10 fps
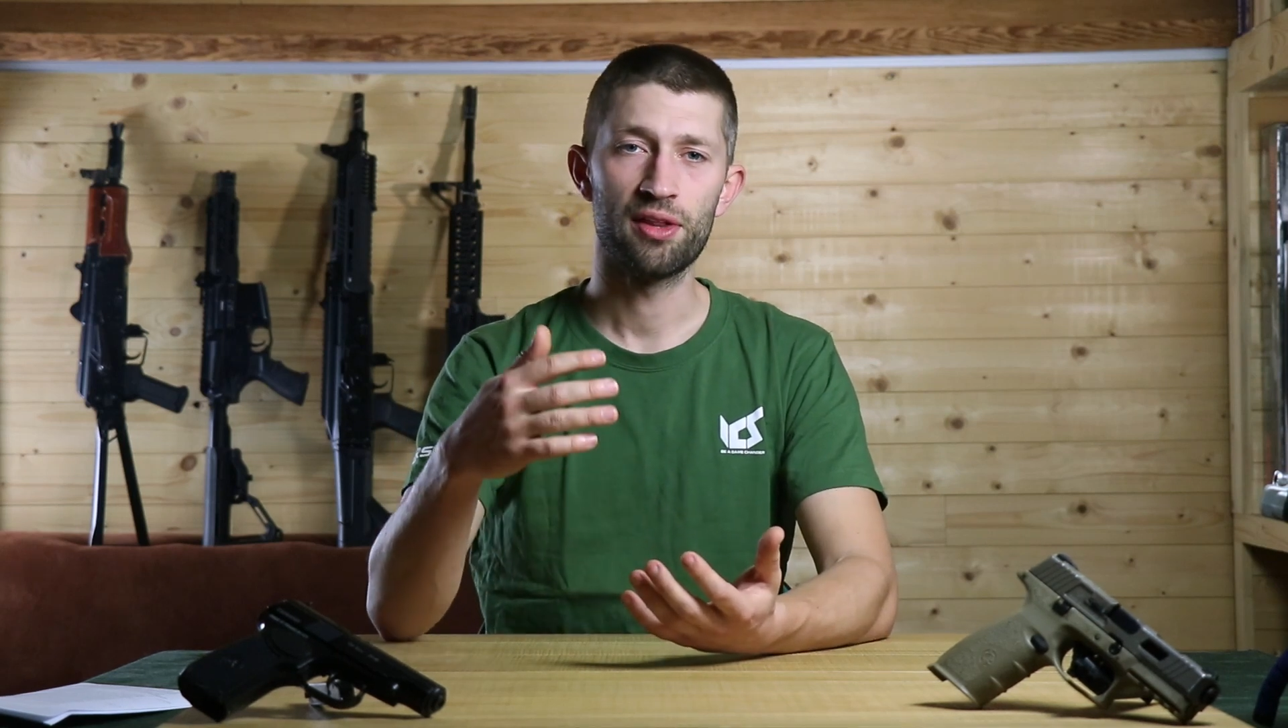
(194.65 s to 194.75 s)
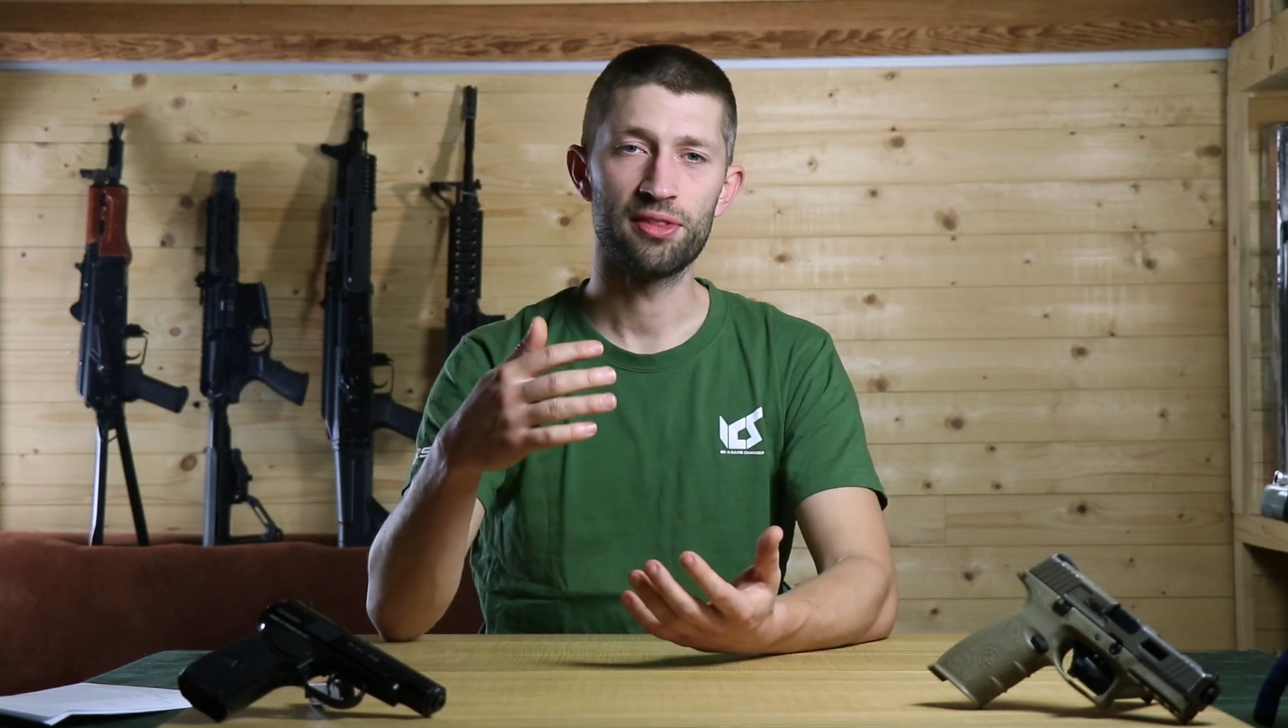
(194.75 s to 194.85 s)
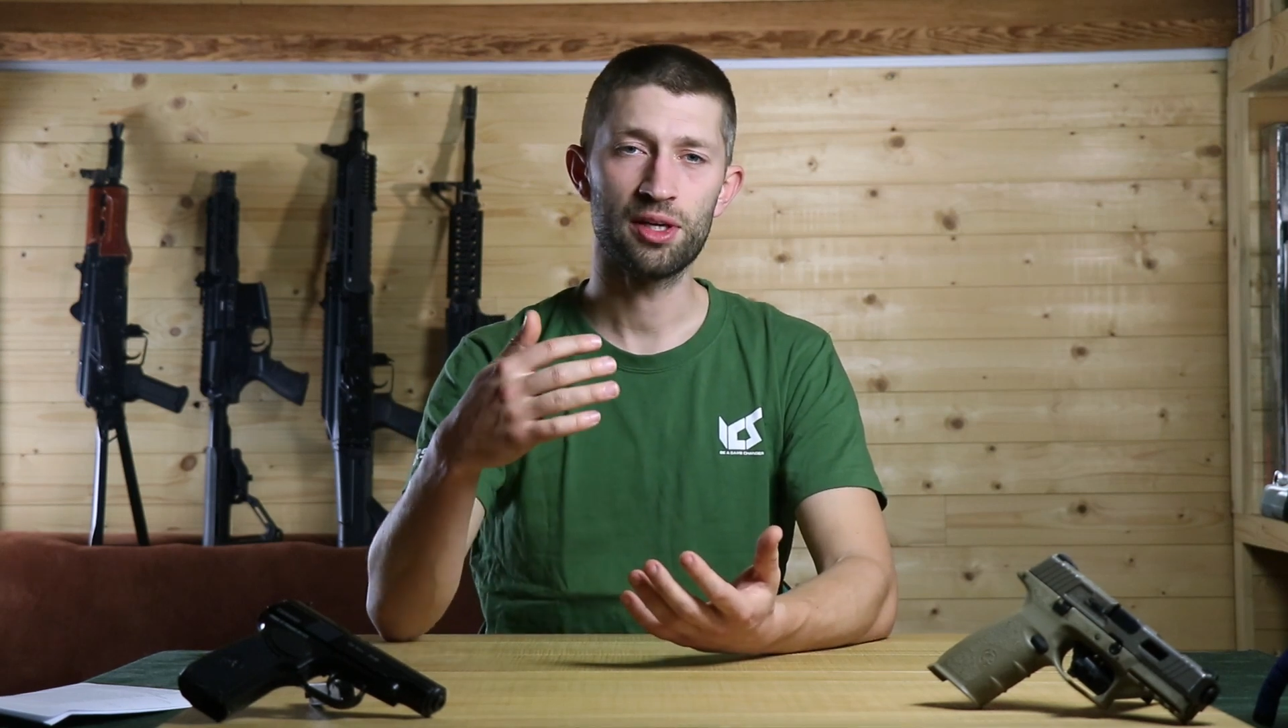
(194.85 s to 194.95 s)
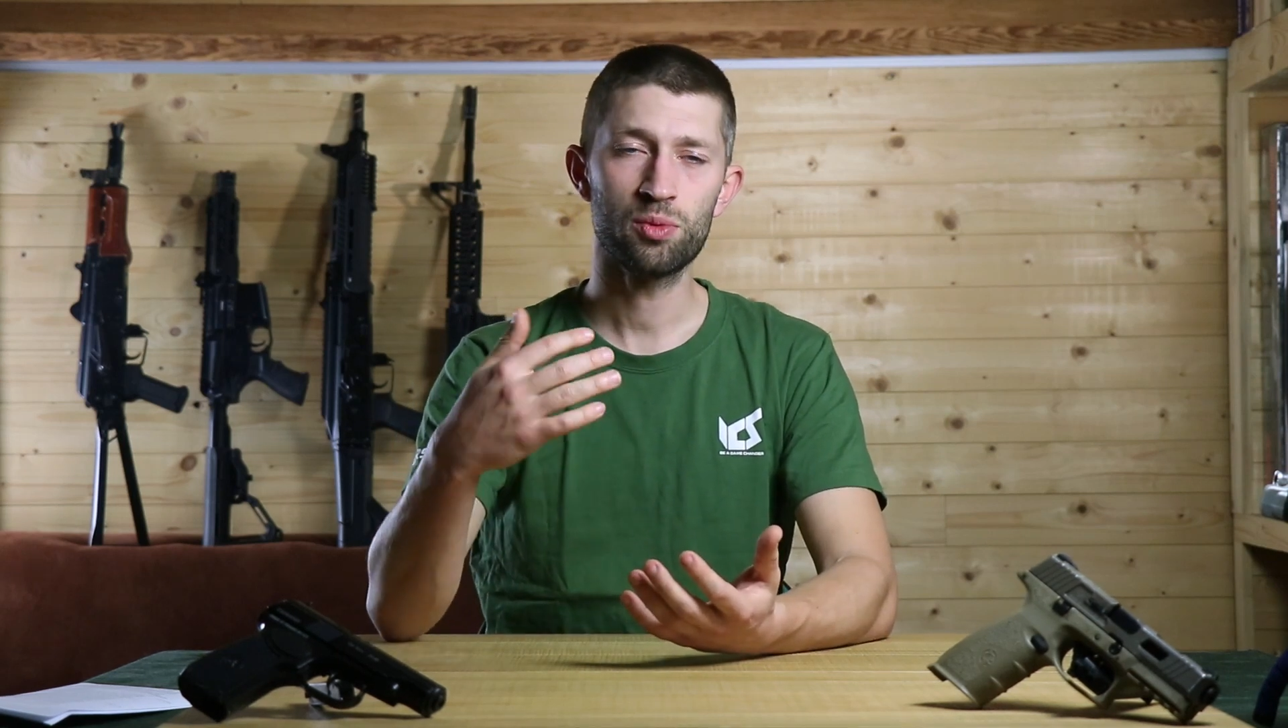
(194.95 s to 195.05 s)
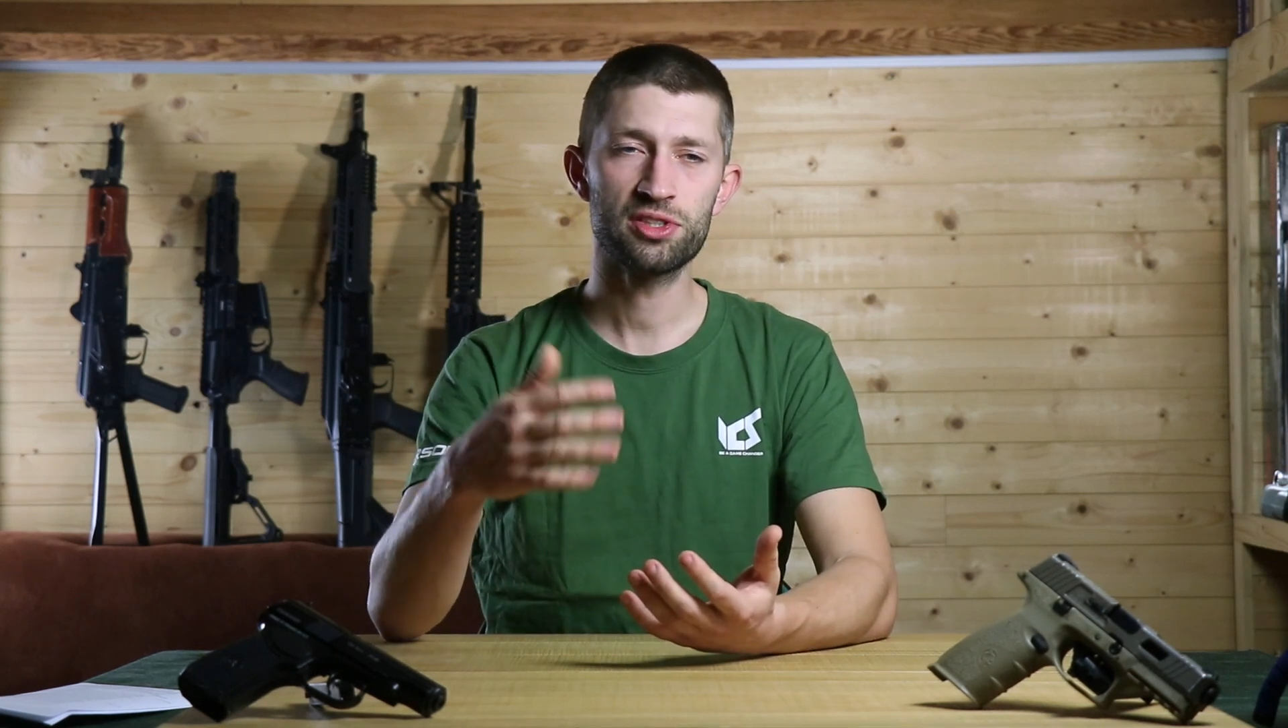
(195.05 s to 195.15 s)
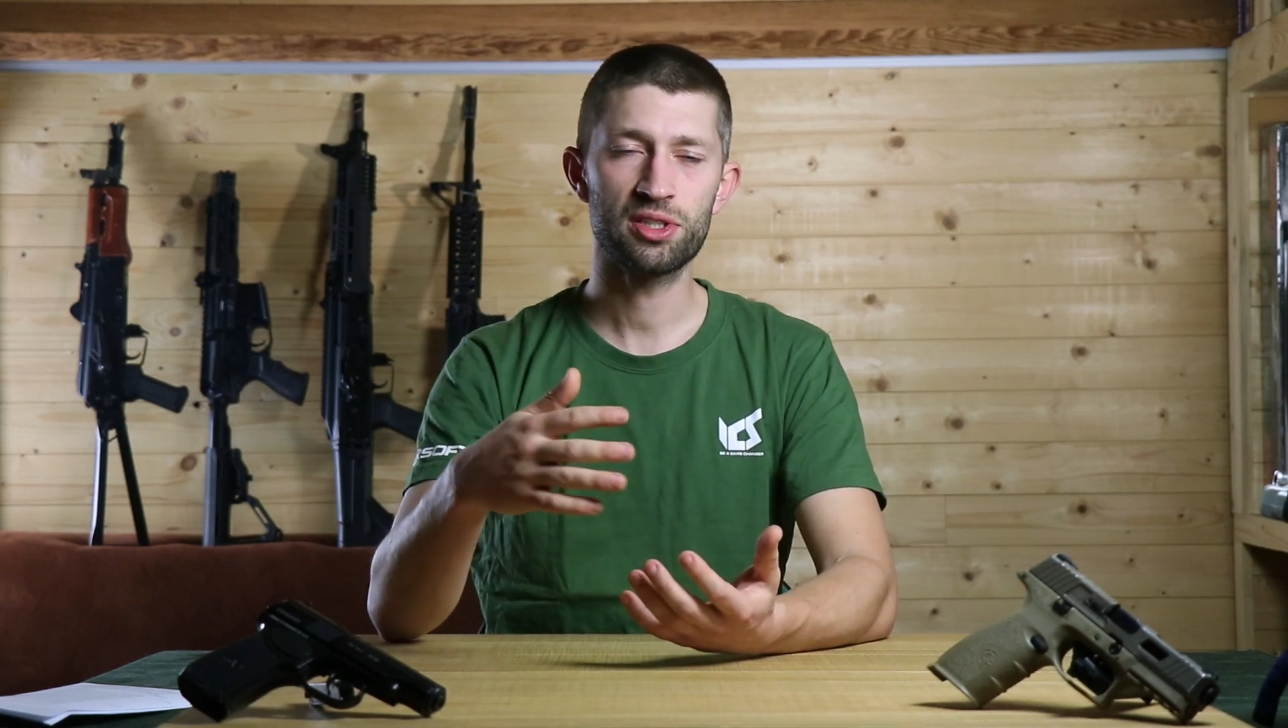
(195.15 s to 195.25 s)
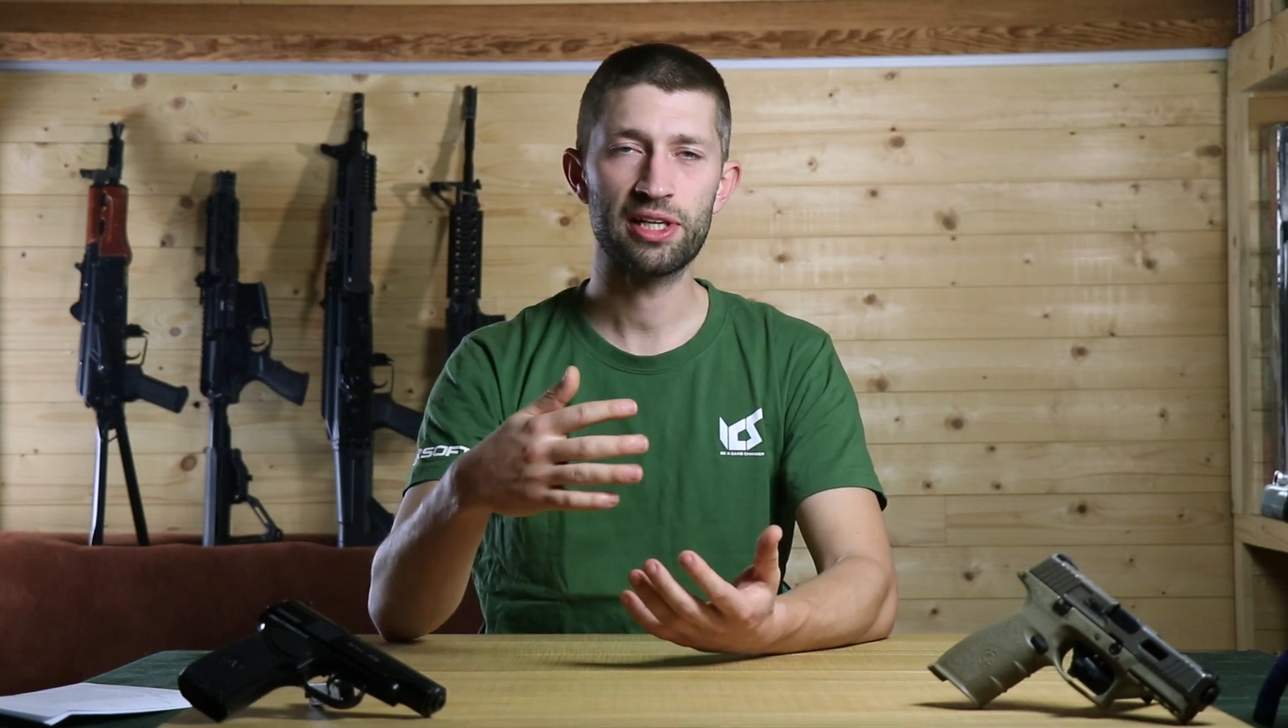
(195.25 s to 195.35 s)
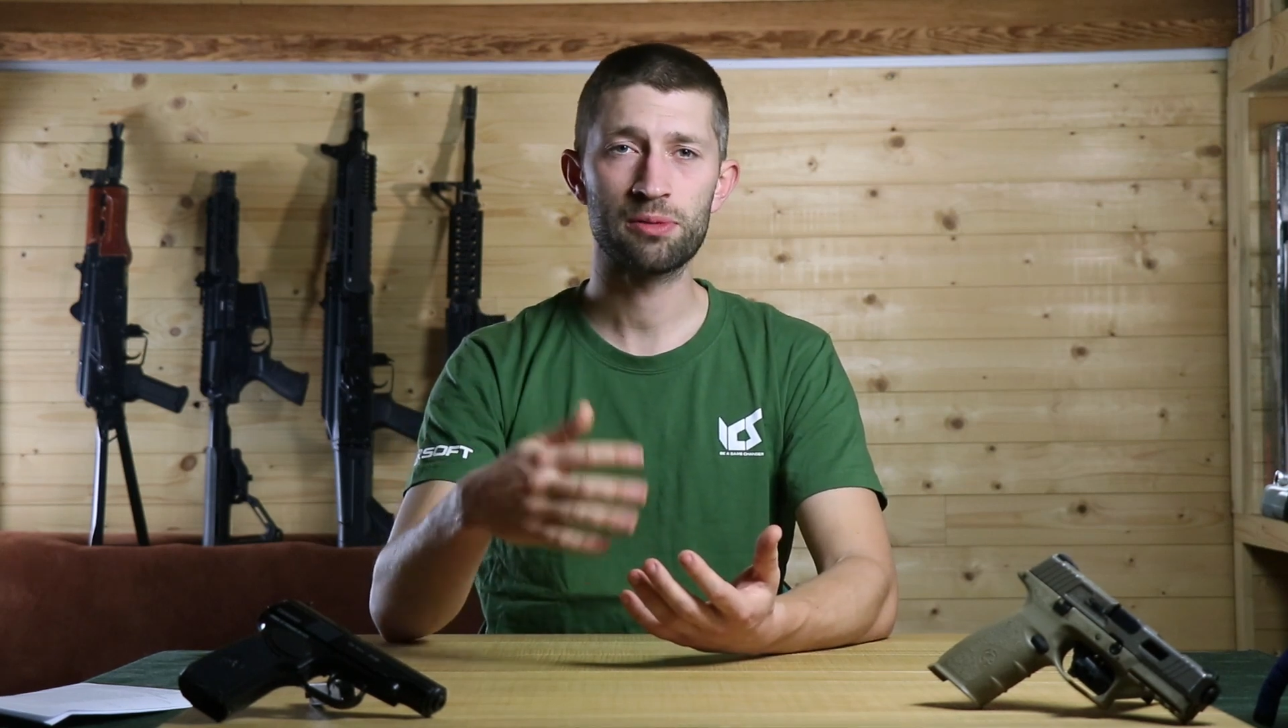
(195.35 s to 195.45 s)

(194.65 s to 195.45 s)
there was an